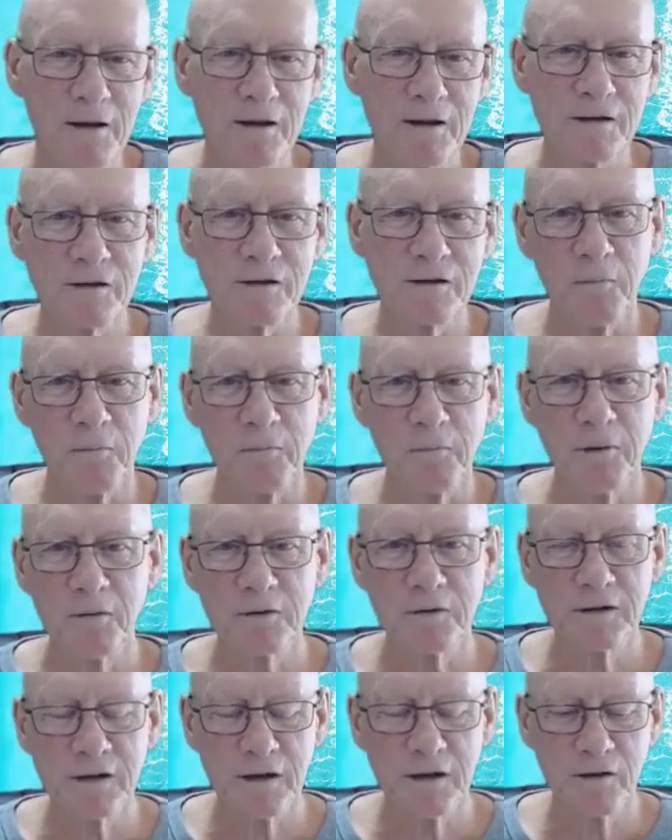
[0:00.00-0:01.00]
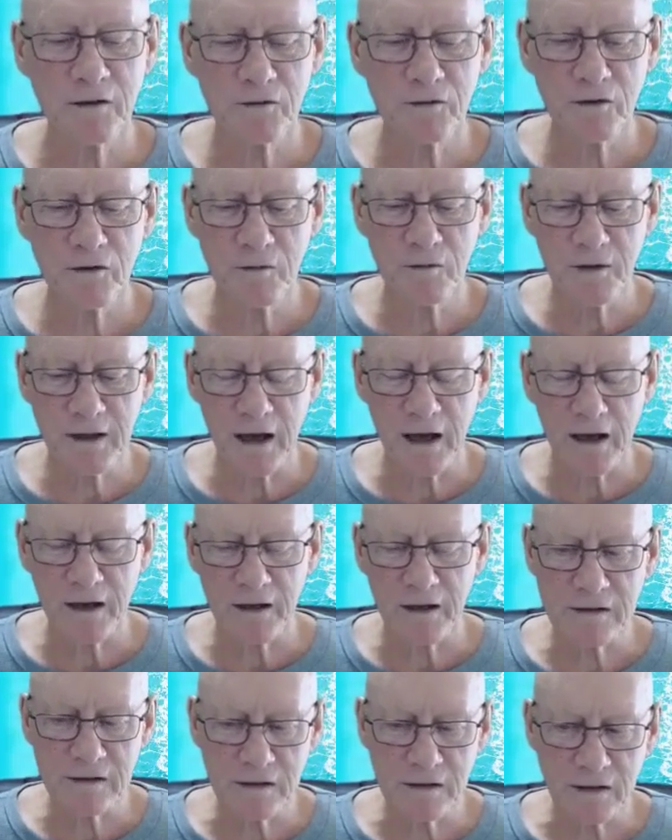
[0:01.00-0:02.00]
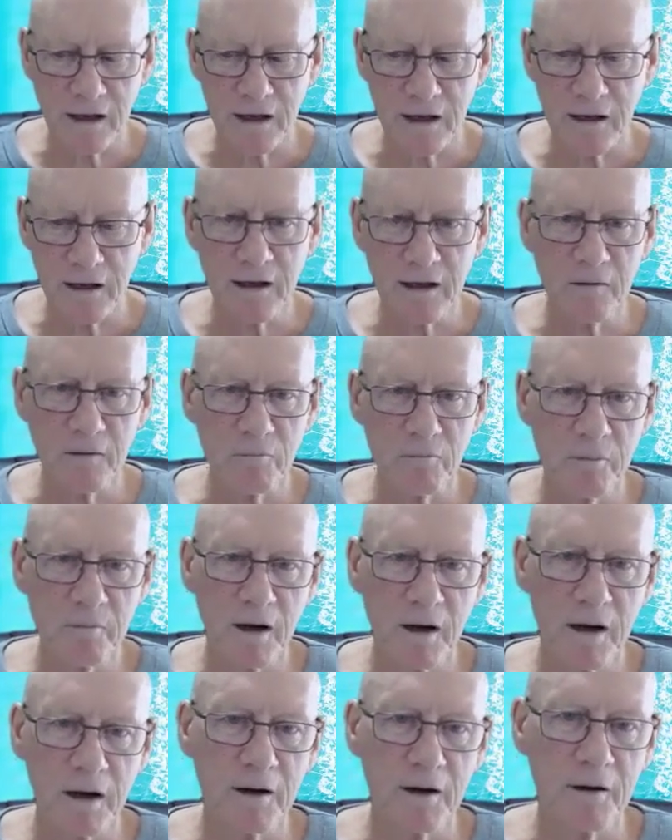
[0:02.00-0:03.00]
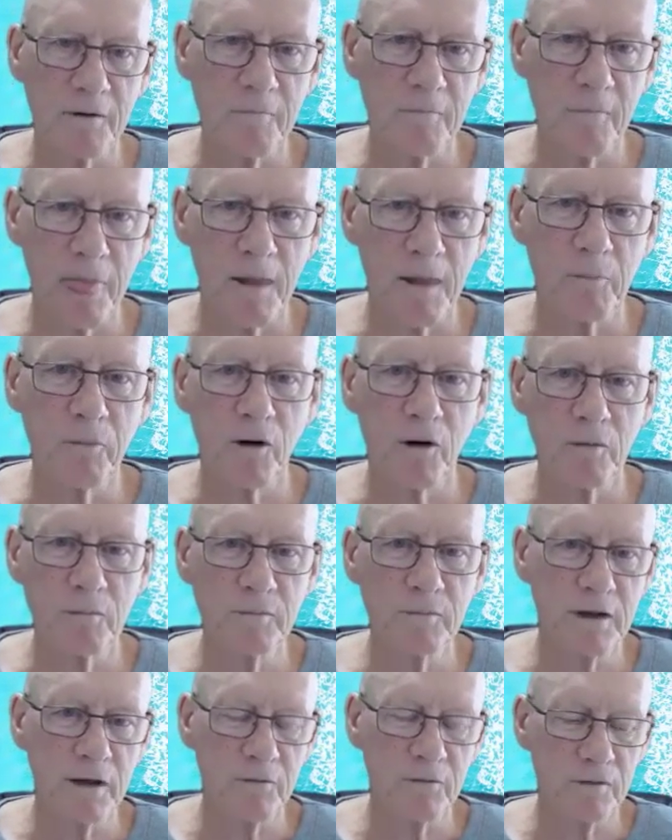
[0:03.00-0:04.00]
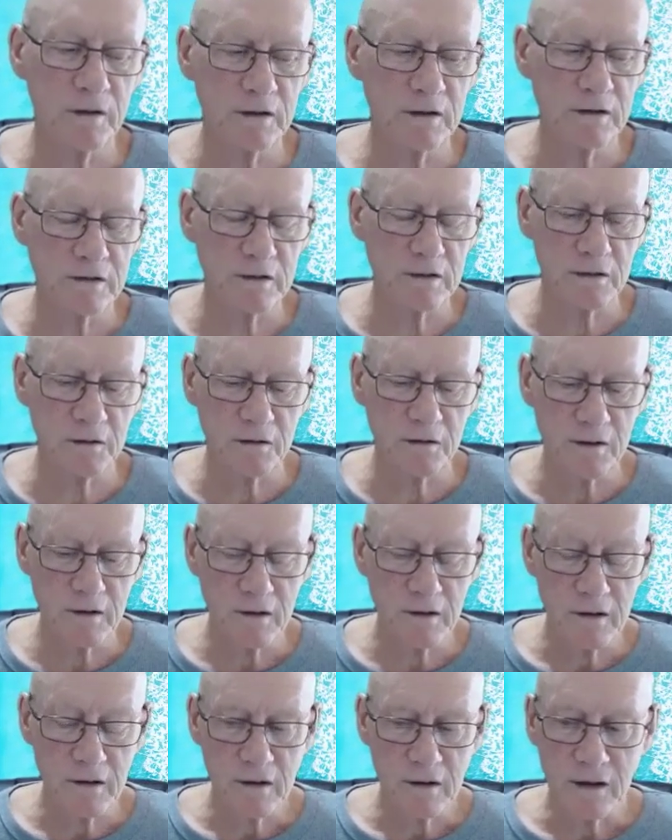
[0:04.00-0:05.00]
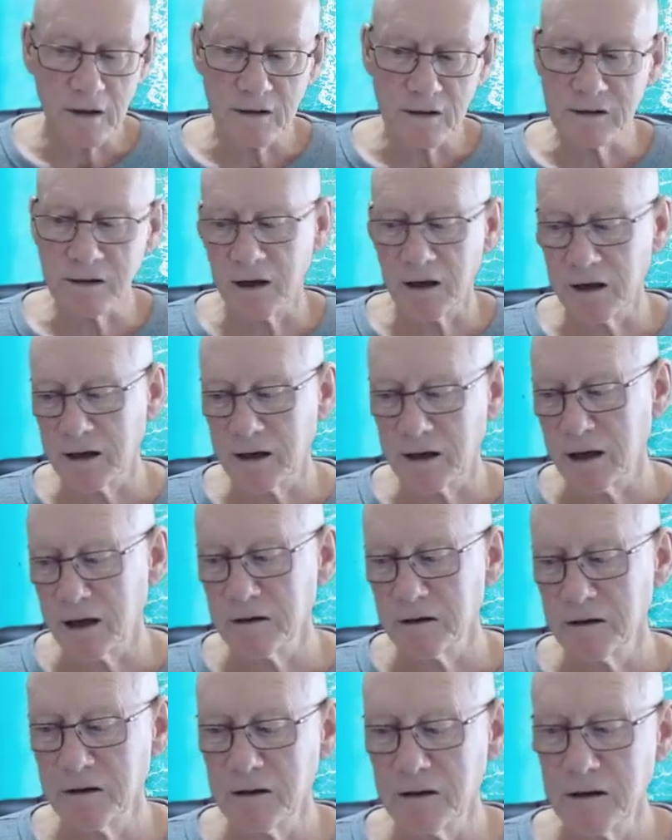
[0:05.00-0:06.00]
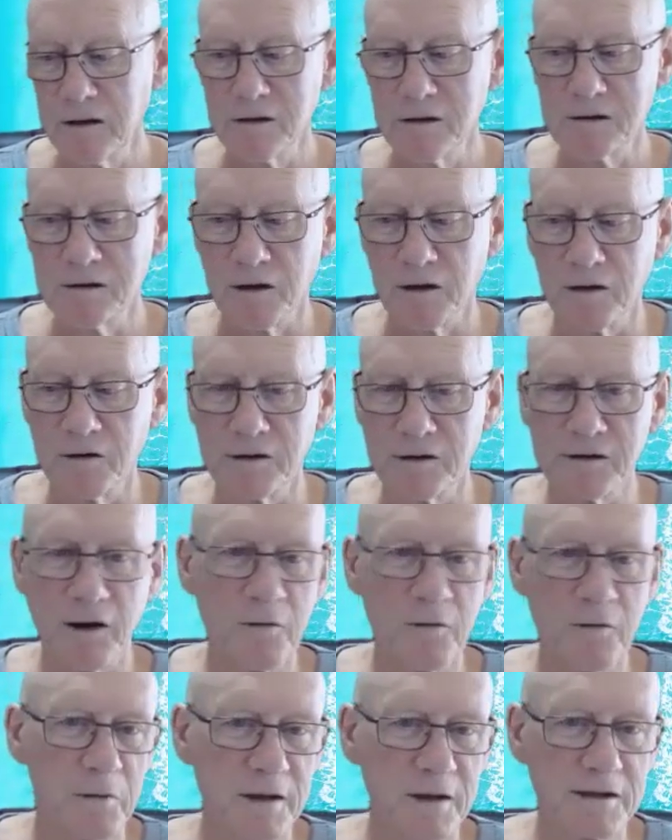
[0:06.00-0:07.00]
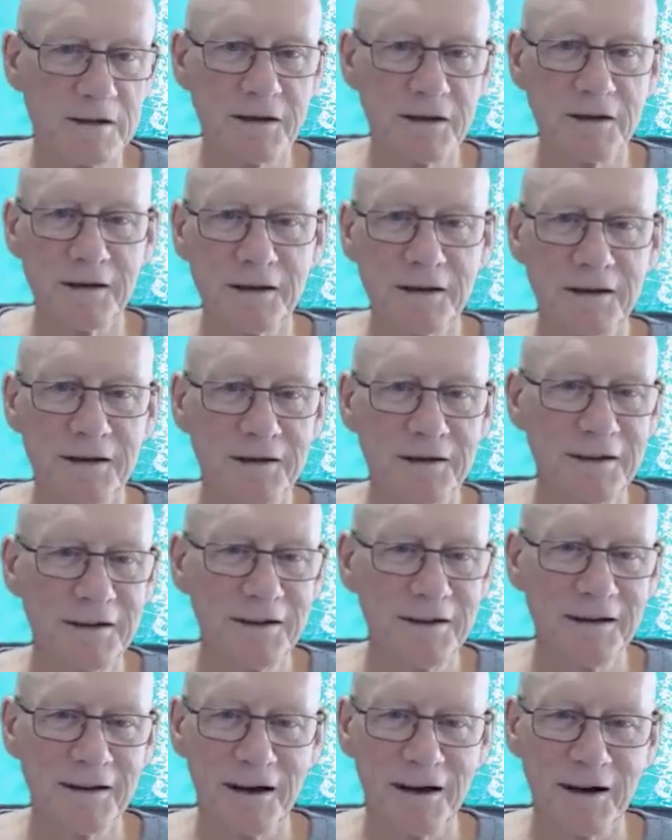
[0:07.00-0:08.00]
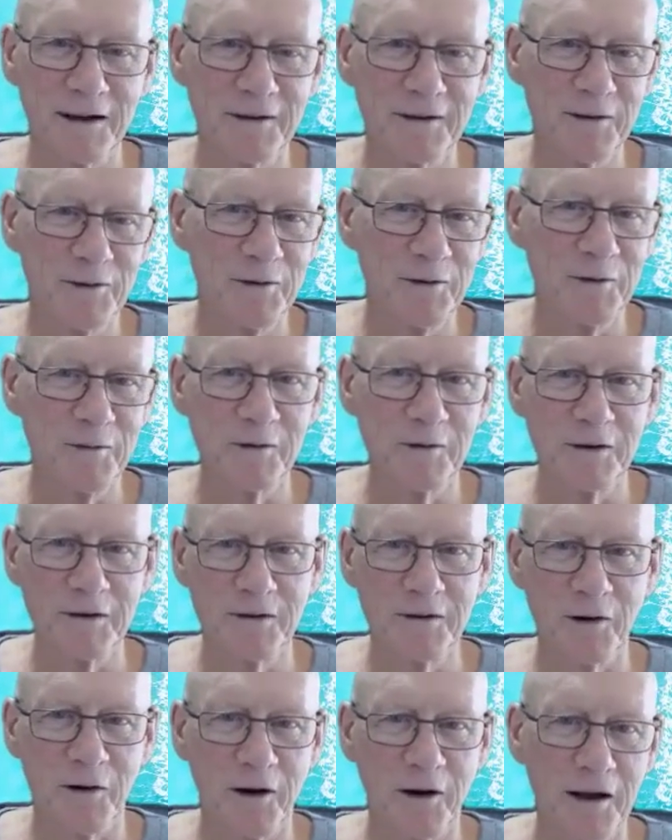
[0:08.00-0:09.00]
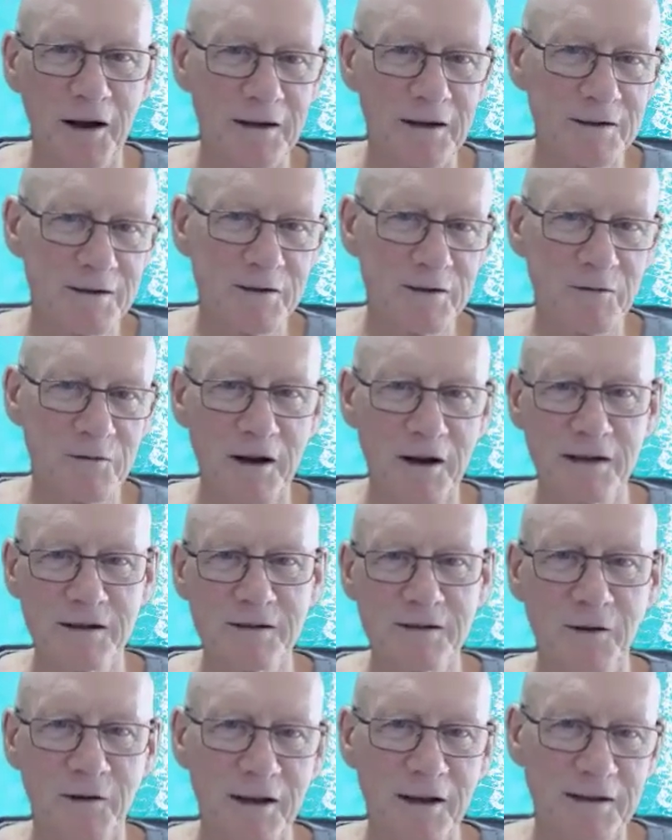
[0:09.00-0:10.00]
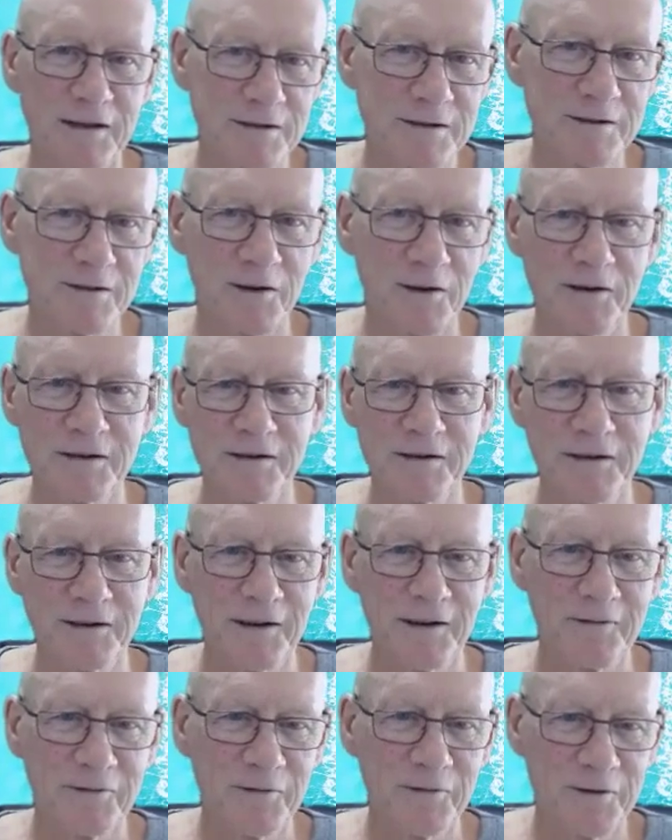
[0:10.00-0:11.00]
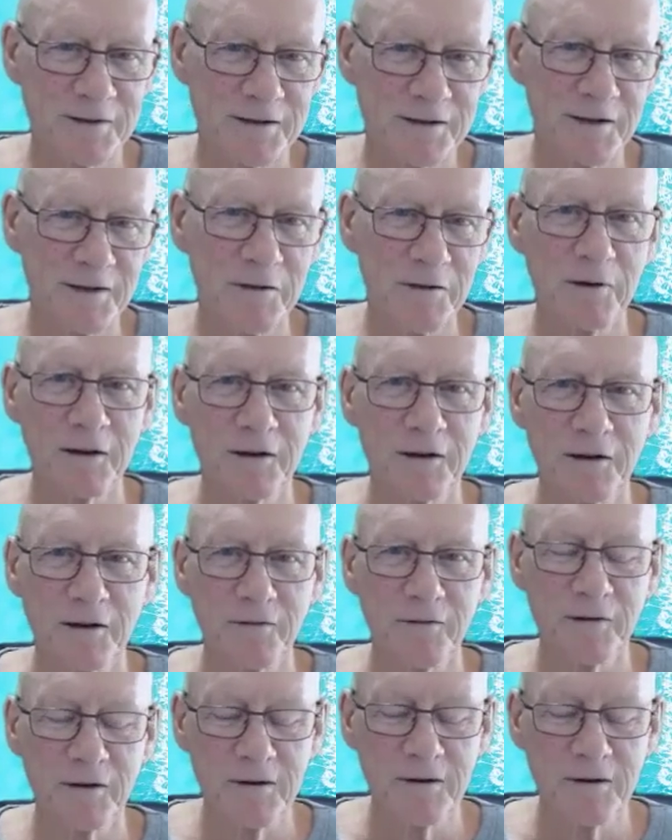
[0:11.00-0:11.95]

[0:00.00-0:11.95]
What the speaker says: So what people tend to do with that is that they can get a problem definition and say, okay, so it's obesity, to do with your diet, stress, not exercising enough, not sleeping enough.